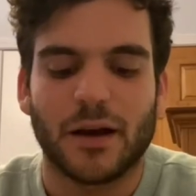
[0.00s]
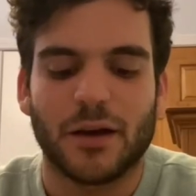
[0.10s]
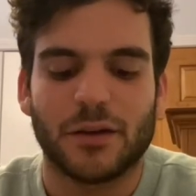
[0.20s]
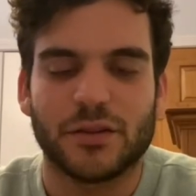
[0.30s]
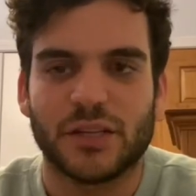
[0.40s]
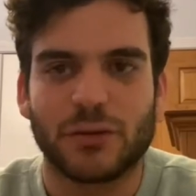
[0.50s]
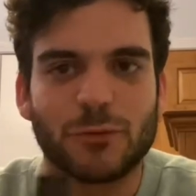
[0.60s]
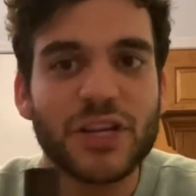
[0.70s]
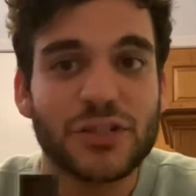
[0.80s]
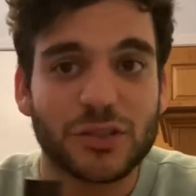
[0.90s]
the
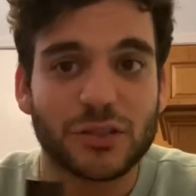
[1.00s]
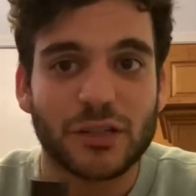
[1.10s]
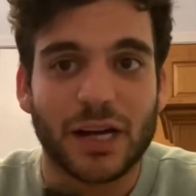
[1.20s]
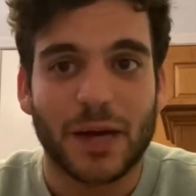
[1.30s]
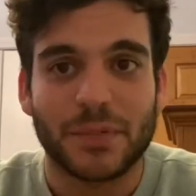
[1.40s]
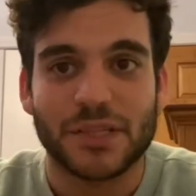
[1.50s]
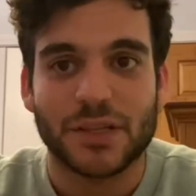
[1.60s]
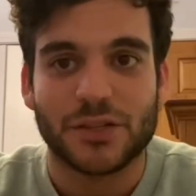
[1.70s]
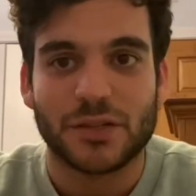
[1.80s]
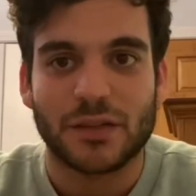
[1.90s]
original
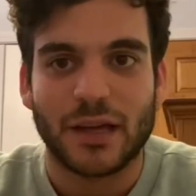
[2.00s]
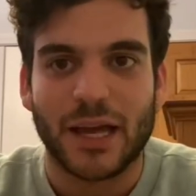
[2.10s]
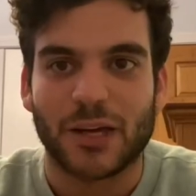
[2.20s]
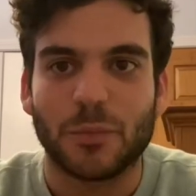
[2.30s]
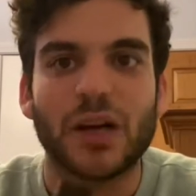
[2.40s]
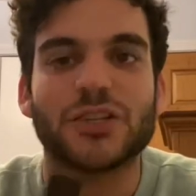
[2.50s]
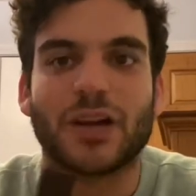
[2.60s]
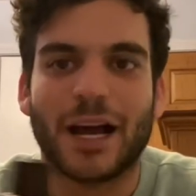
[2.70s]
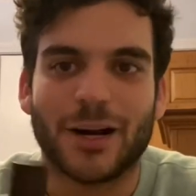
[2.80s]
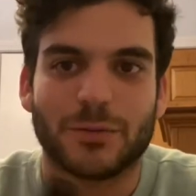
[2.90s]
composition had a much
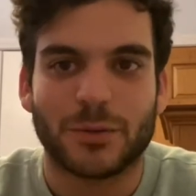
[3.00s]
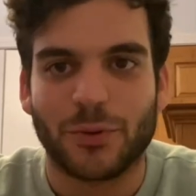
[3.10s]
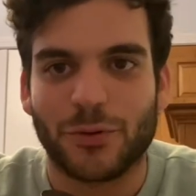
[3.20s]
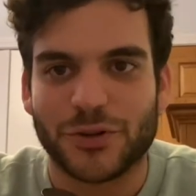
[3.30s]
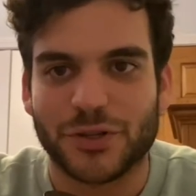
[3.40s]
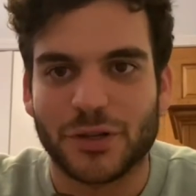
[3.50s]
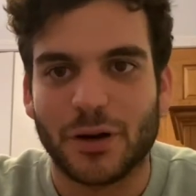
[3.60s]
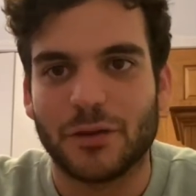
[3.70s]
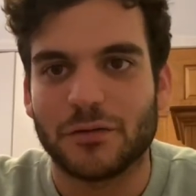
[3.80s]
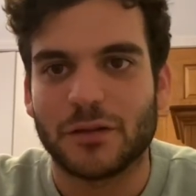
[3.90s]
higher proportion
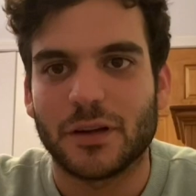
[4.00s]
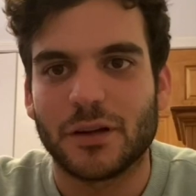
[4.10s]
of